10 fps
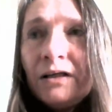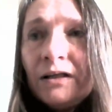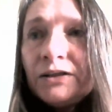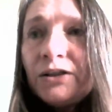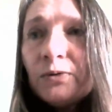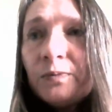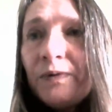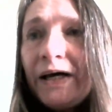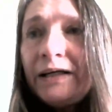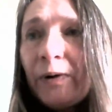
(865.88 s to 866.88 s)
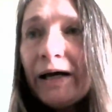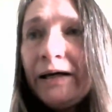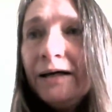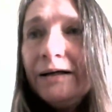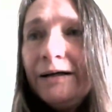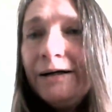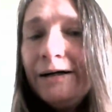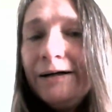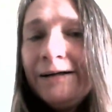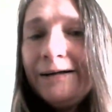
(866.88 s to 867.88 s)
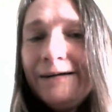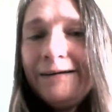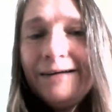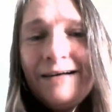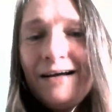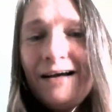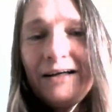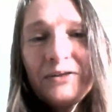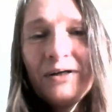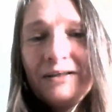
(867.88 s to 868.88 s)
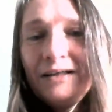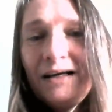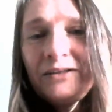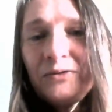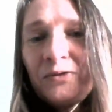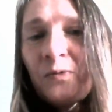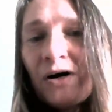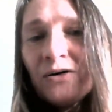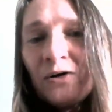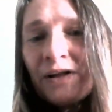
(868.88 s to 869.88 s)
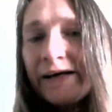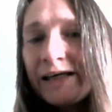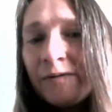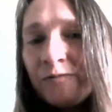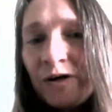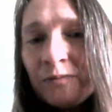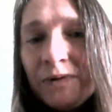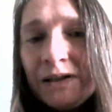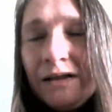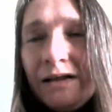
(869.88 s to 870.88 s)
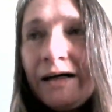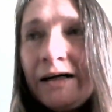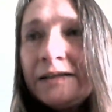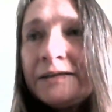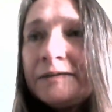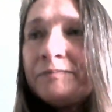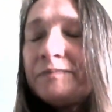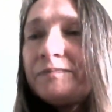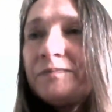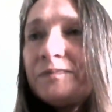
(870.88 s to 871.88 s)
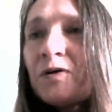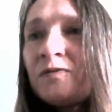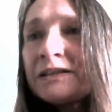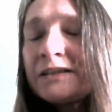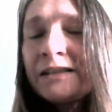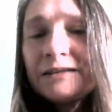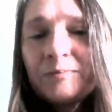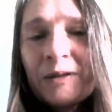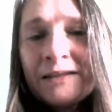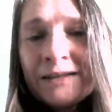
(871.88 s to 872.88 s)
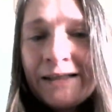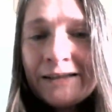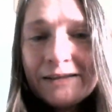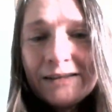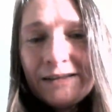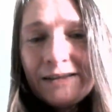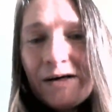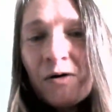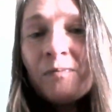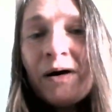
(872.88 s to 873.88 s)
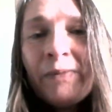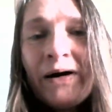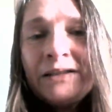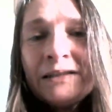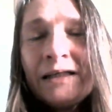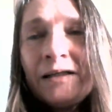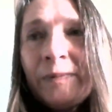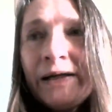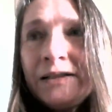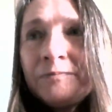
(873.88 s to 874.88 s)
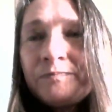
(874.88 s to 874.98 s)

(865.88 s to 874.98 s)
So anyway, I don't know where all that came from. Obviously it's been on my mind a little bit.